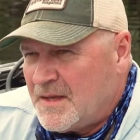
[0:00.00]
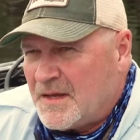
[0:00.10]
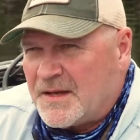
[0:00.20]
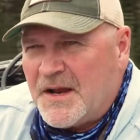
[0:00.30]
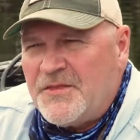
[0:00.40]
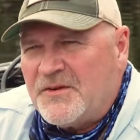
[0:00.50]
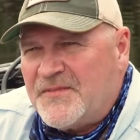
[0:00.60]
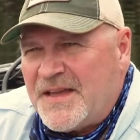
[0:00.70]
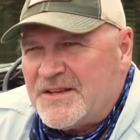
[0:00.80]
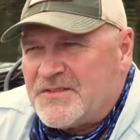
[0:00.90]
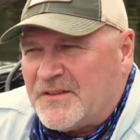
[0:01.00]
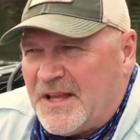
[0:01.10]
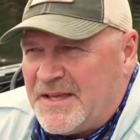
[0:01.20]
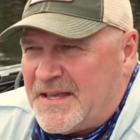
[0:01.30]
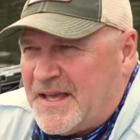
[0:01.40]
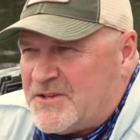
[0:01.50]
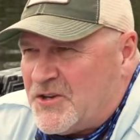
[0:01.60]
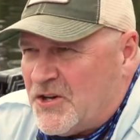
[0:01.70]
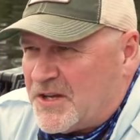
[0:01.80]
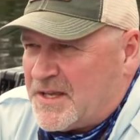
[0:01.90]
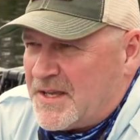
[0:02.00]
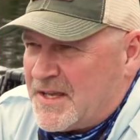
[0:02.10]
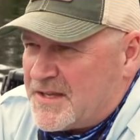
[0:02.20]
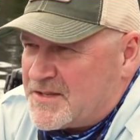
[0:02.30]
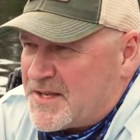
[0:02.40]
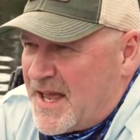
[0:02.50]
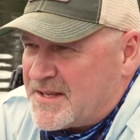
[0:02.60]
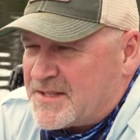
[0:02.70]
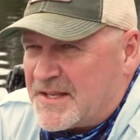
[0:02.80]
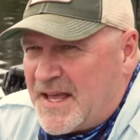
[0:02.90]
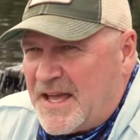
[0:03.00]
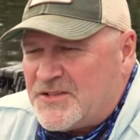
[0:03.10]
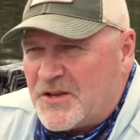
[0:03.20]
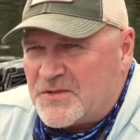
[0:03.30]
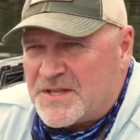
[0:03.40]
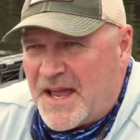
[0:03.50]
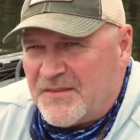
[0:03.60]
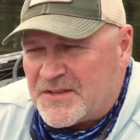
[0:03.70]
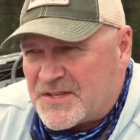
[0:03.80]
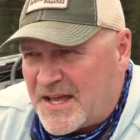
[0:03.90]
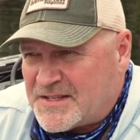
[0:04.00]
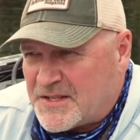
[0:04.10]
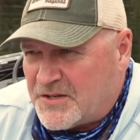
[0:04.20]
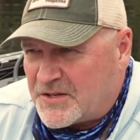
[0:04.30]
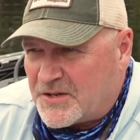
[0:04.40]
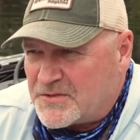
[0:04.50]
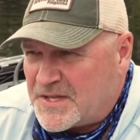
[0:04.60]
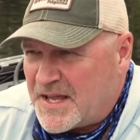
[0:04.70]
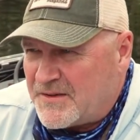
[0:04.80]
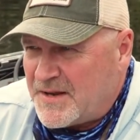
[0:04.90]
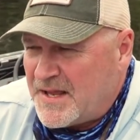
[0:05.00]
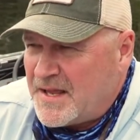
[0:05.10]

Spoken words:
Another advantage of a light gauge hook is as the gauge goes down, the size of the hook goes down.